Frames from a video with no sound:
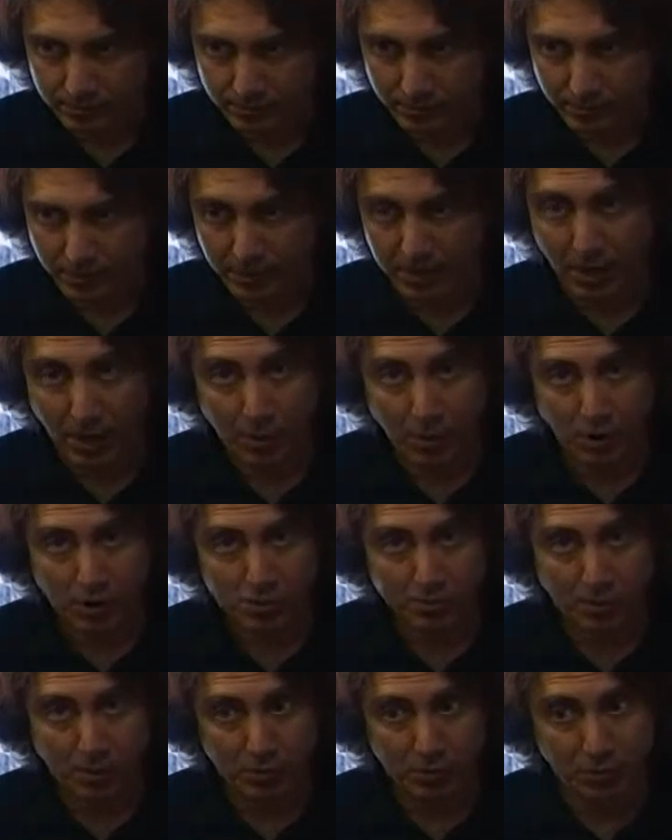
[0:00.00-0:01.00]
hers. But that
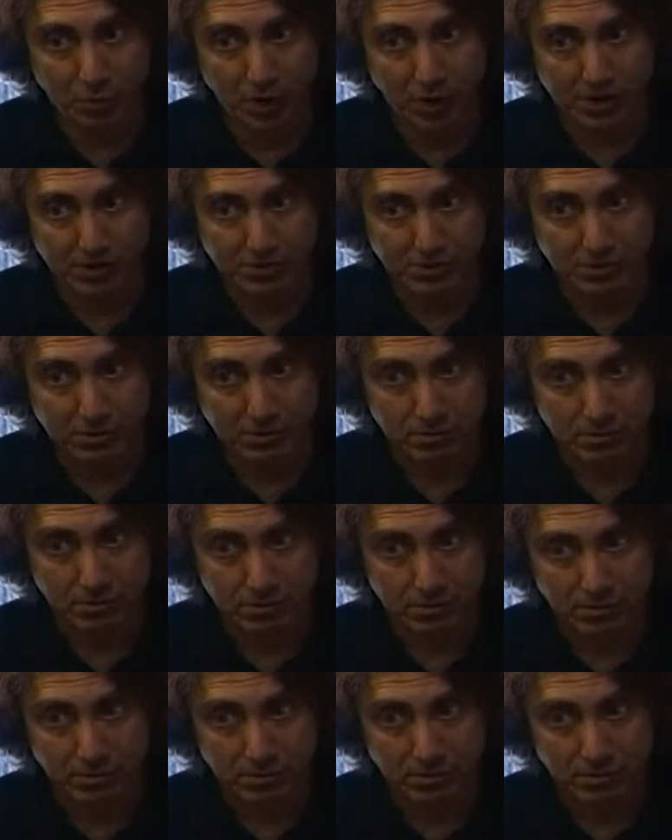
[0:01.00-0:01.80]
works both ways.